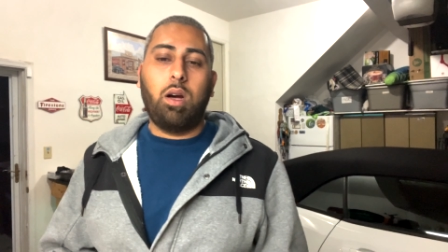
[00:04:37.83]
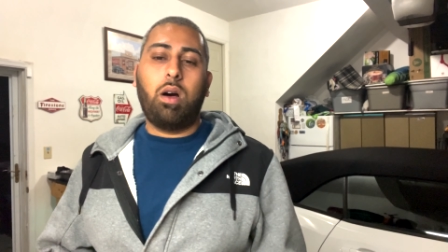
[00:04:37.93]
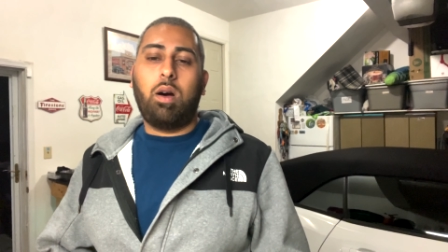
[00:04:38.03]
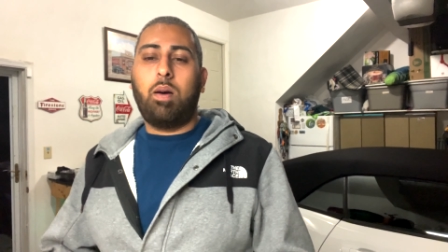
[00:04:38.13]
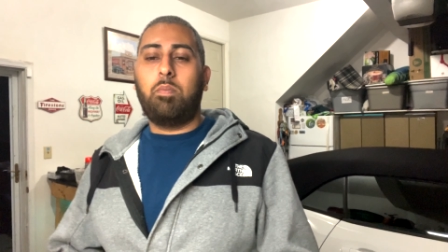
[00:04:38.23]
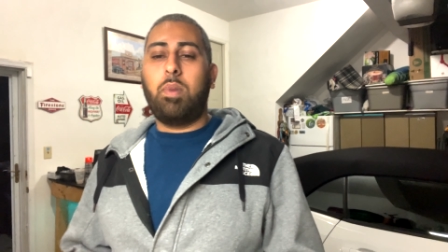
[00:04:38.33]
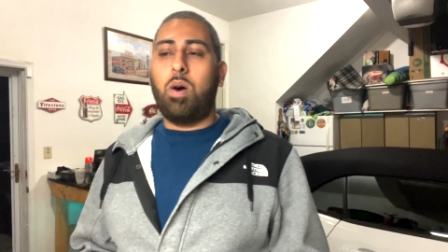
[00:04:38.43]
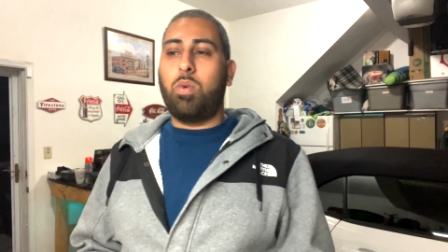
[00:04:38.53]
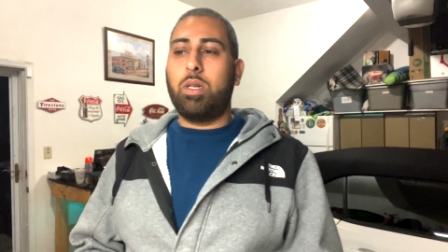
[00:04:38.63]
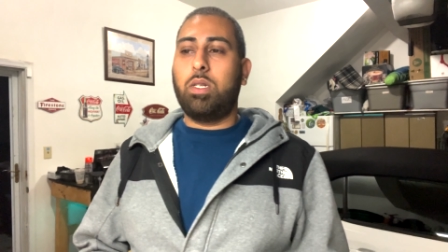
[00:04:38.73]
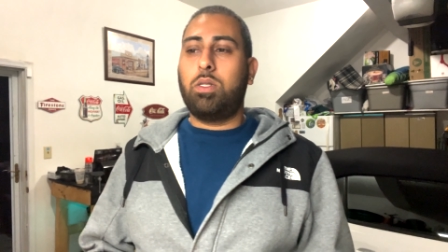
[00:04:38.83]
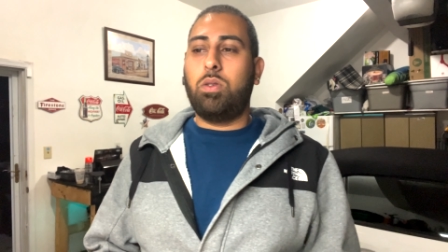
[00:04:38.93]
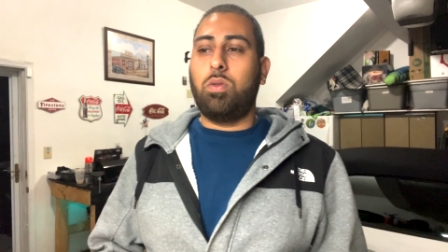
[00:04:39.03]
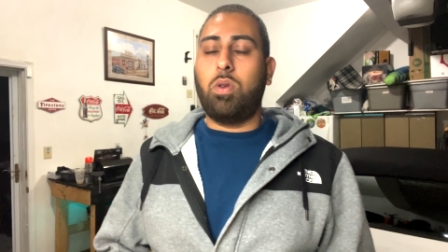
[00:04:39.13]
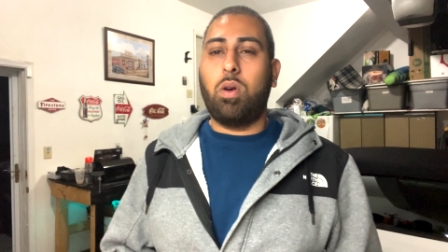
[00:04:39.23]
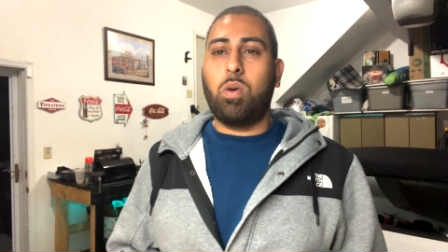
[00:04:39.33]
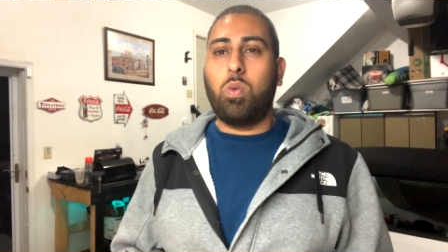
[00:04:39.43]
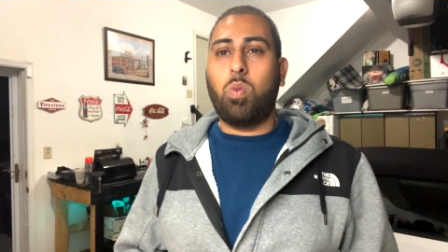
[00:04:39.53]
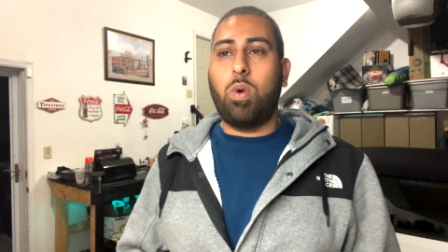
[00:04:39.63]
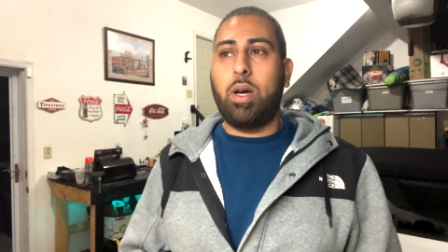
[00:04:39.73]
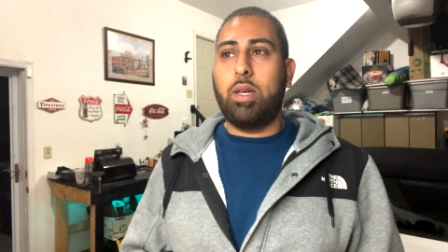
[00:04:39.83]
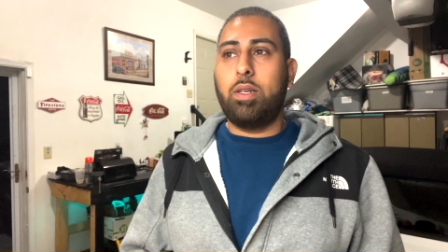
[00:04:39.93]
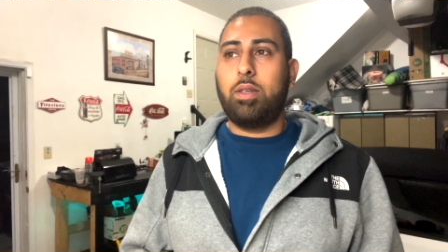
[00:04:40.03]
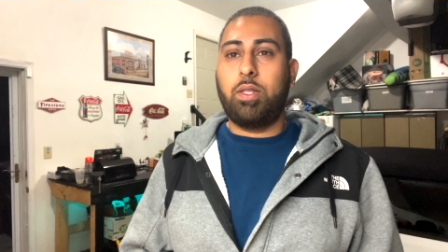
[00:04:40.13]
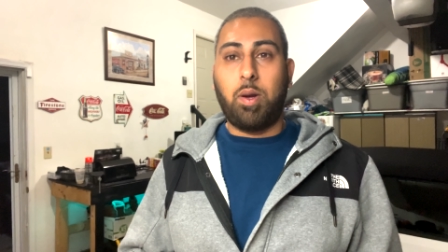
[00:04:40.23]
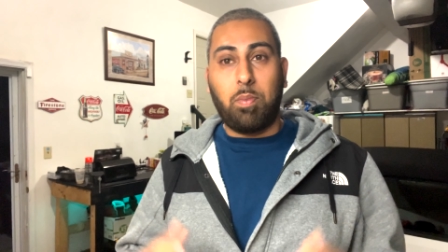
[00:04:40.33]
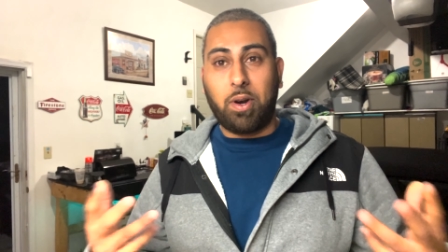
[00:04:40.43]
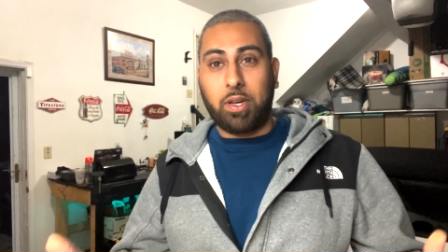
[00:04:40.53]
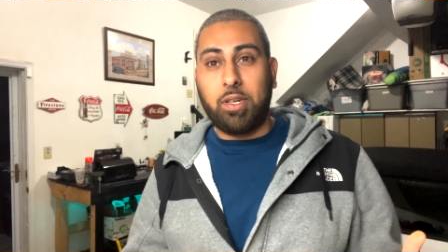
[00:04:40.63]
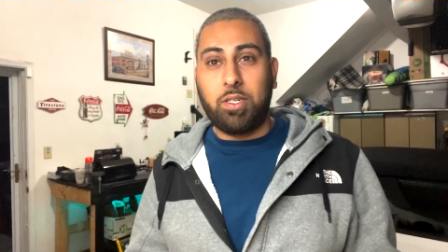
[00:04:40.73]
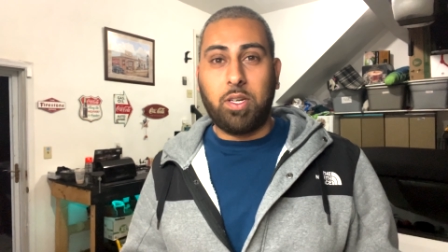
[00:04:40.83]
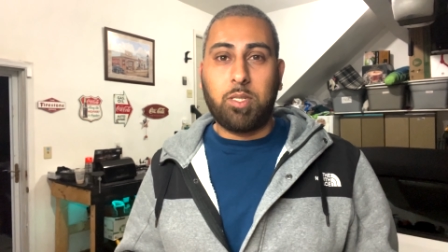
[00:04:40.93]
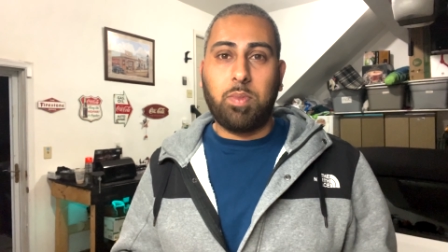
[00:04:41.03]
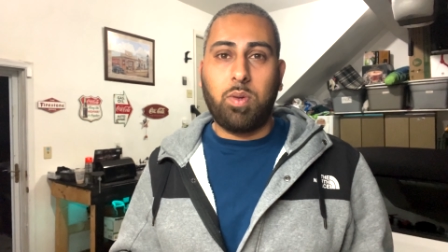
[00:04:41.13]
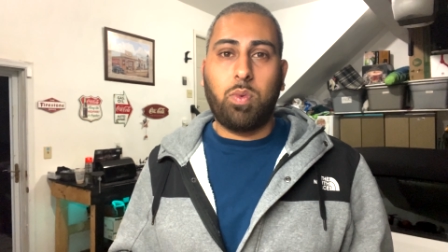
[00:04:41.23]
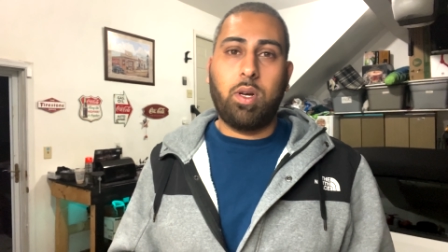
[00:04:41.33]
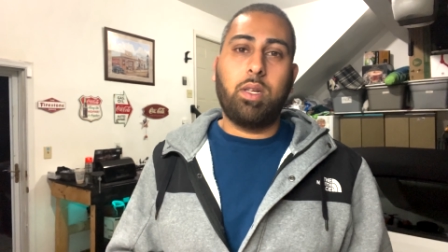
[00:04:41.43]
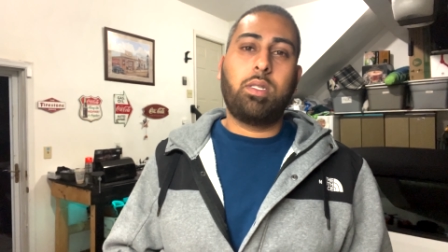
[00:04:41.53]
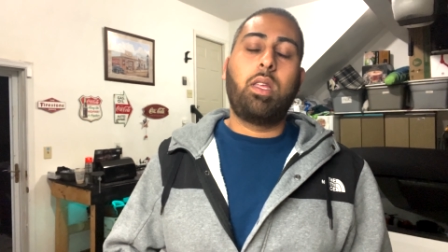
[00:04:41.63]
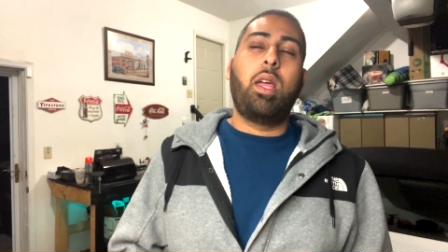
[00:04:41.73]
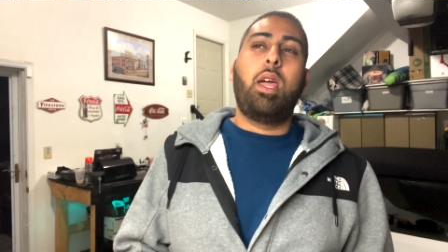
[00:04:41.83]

I wanted to know what their market adjustment was,